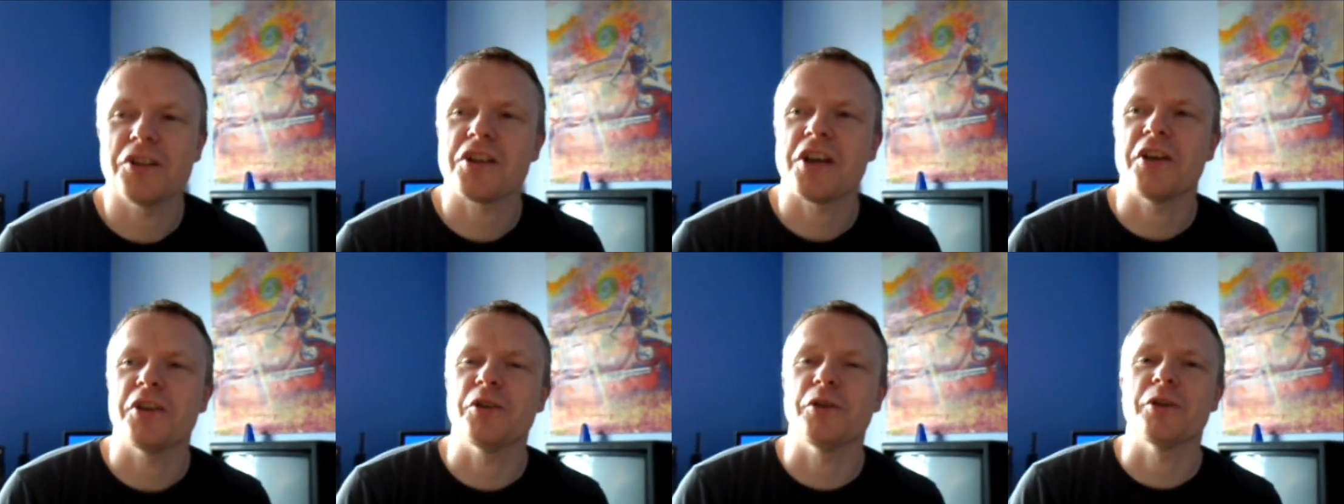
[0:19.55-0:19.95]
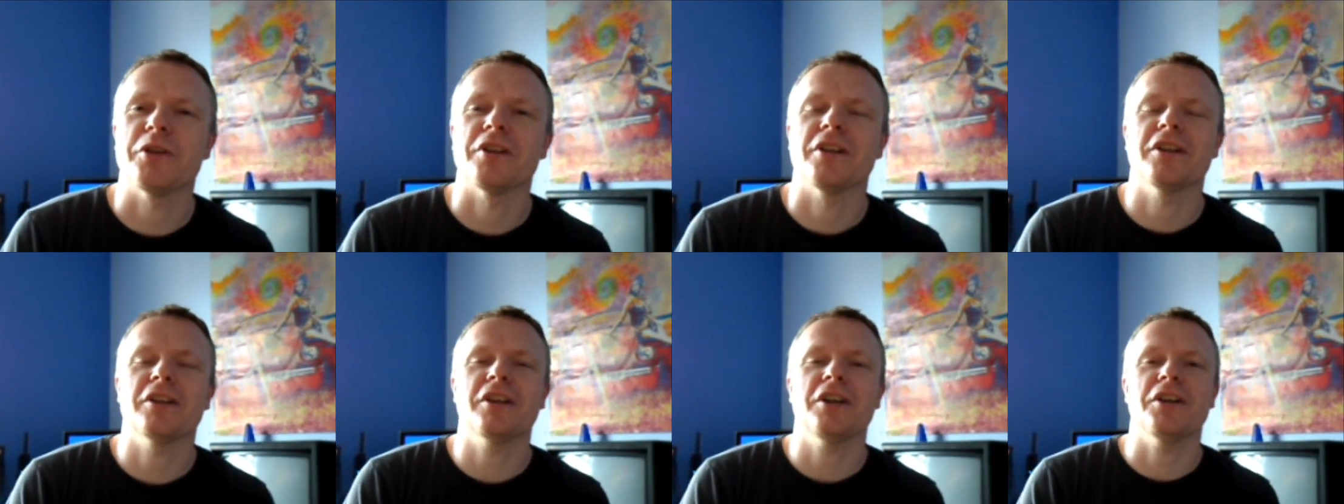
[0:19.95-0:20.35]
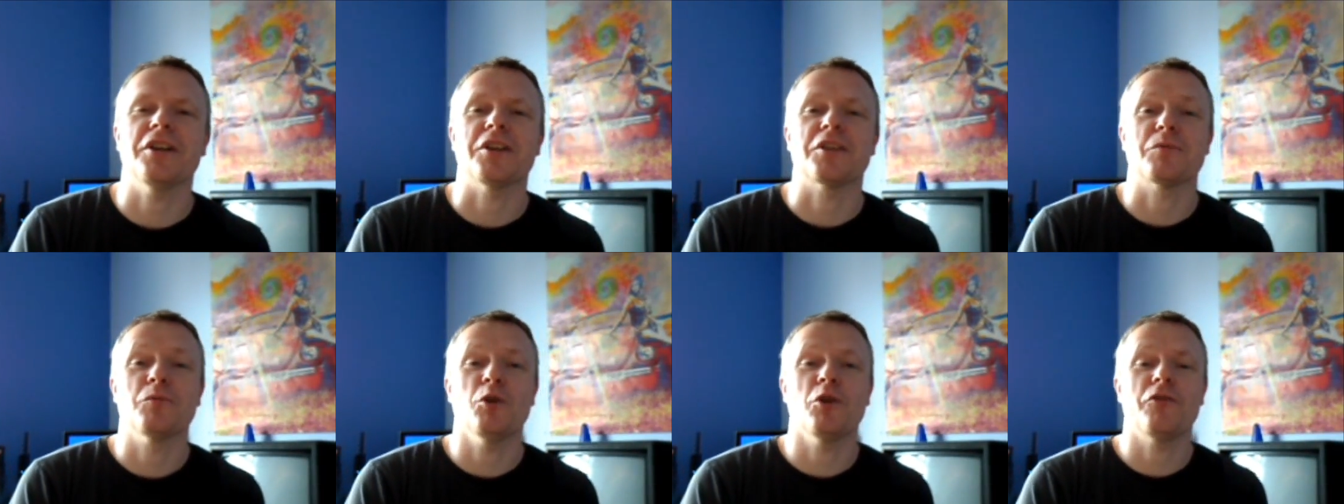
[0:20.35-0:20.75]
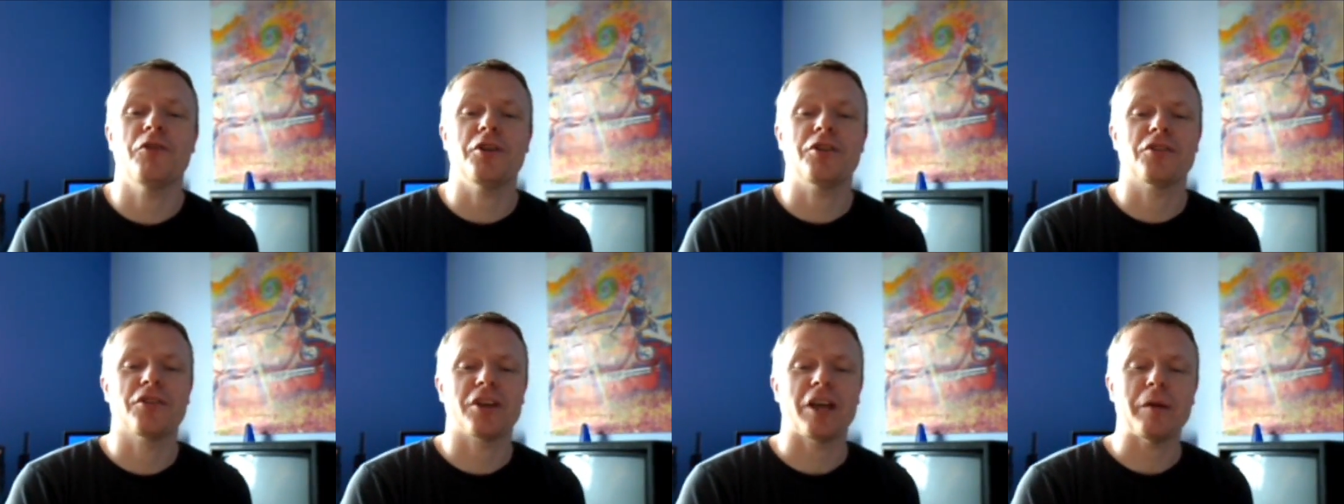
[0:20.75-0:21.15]
guys, how you doing? Okay, some
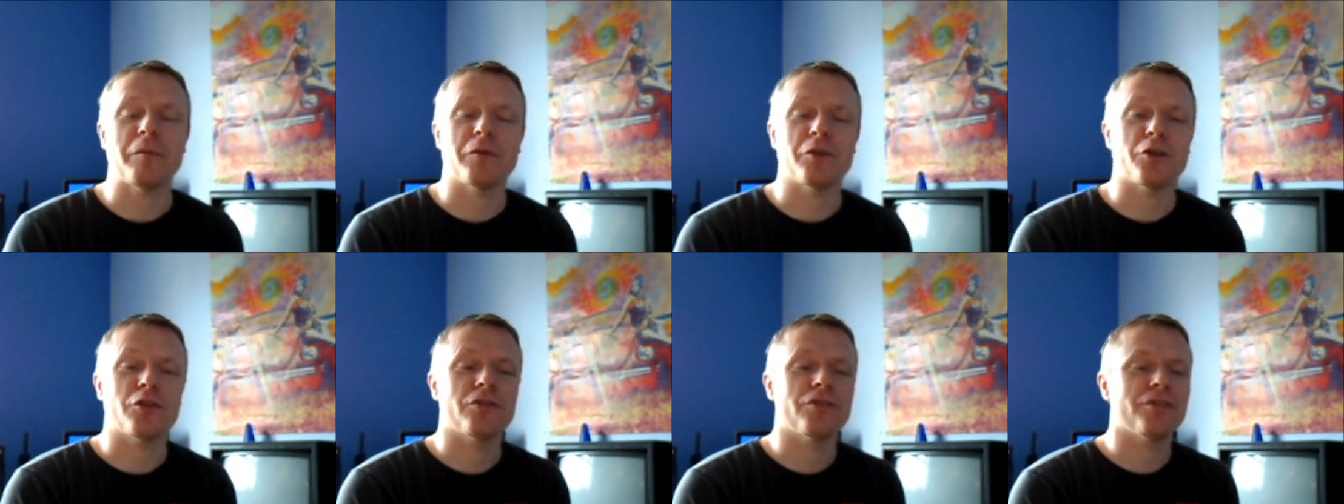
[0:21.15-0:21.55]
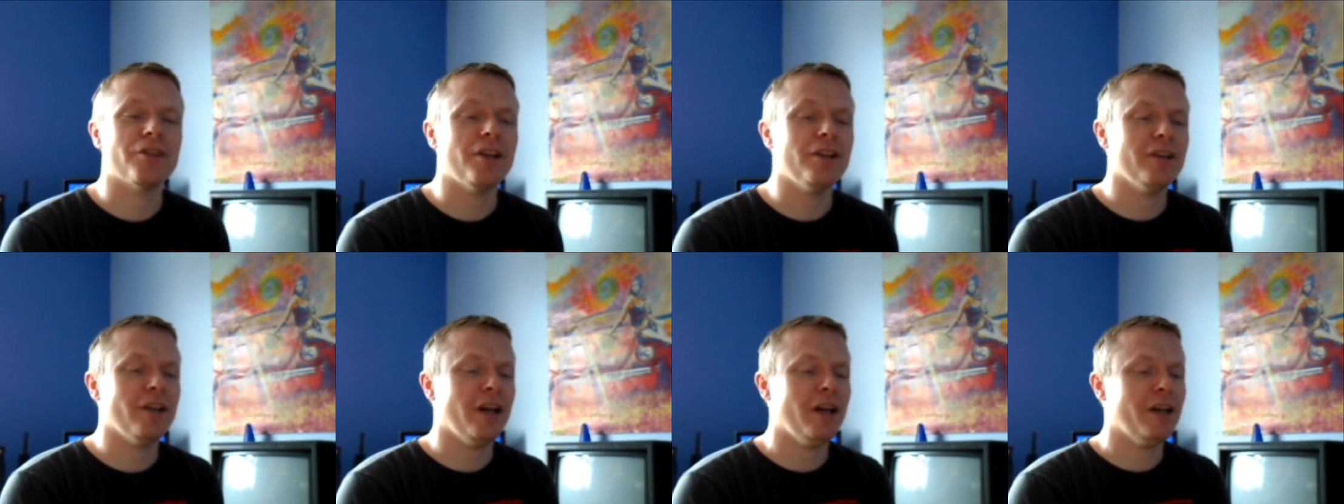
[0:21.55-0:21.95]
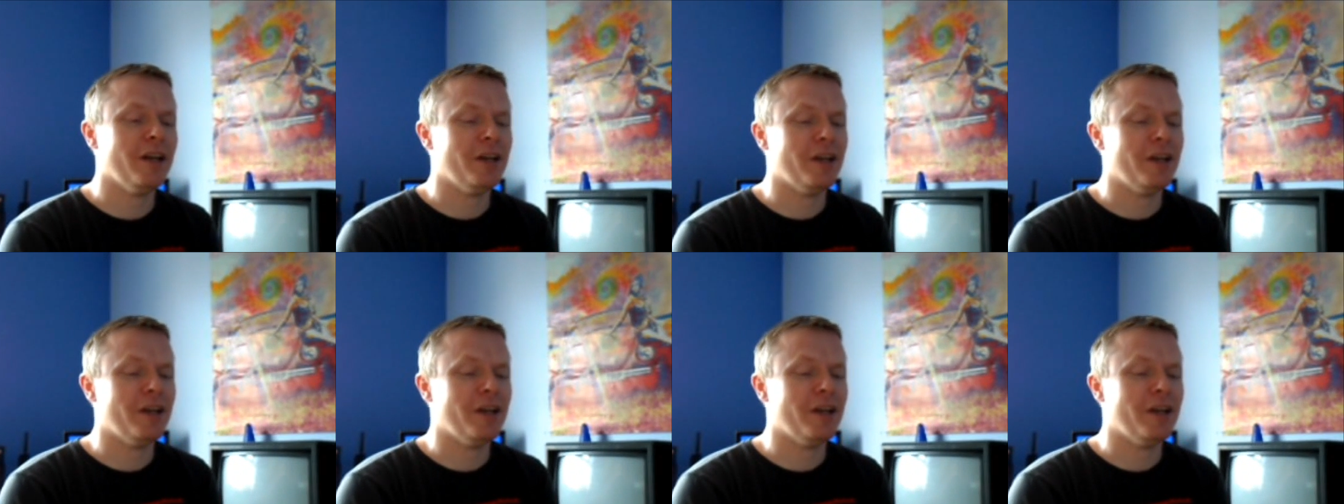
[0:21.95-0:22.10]
more recent game editions then.